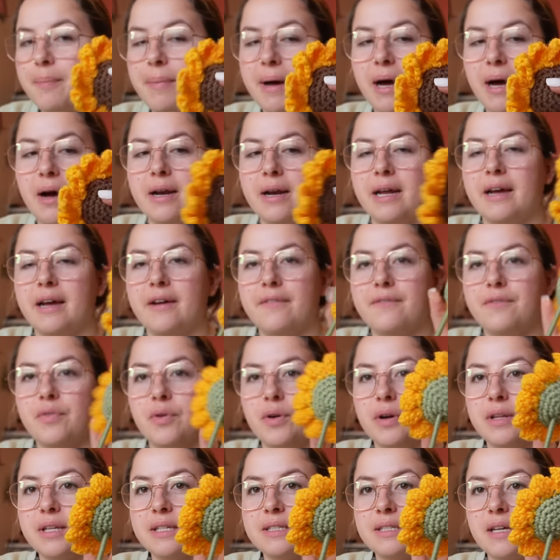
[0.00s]
about it,
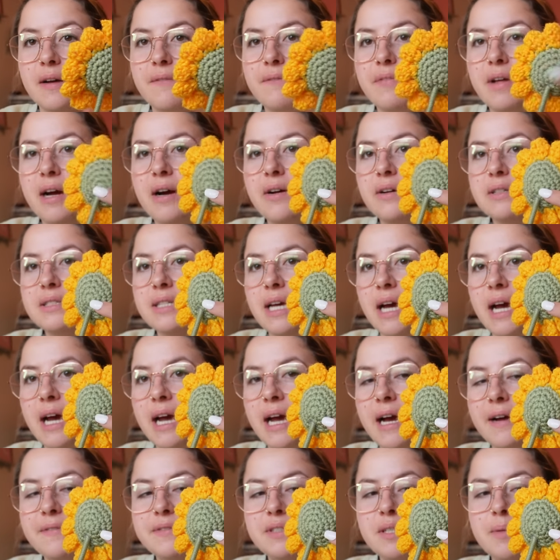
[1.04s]
for the sunflowers, I
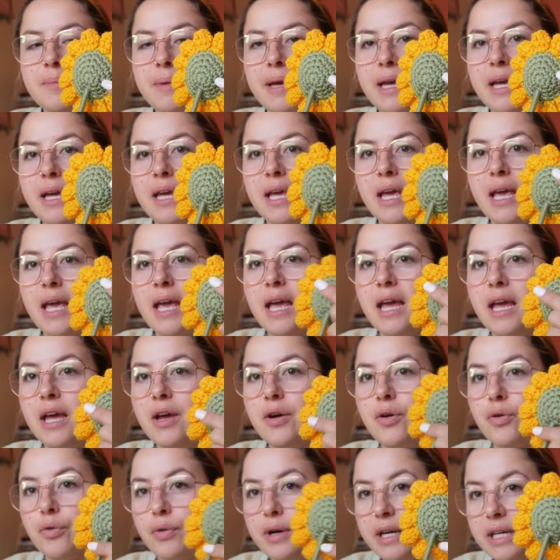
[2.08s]
have to make a
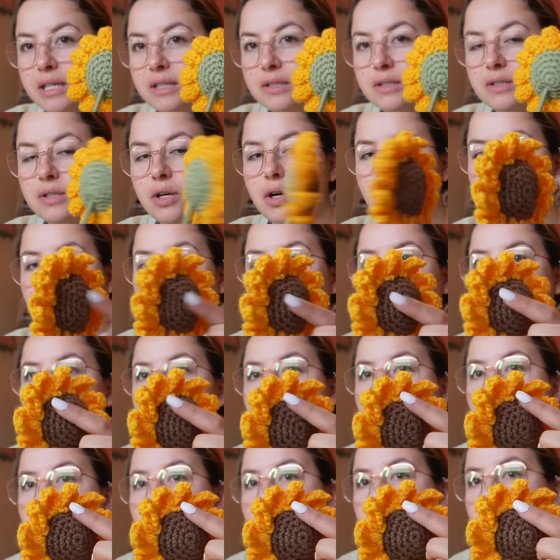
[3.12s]
green
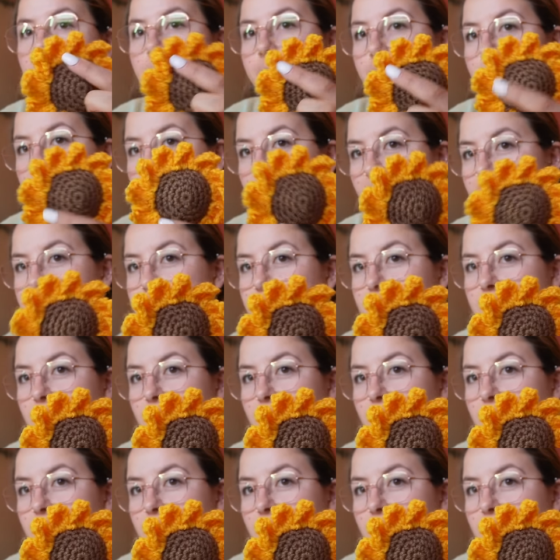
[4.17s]
circle a brown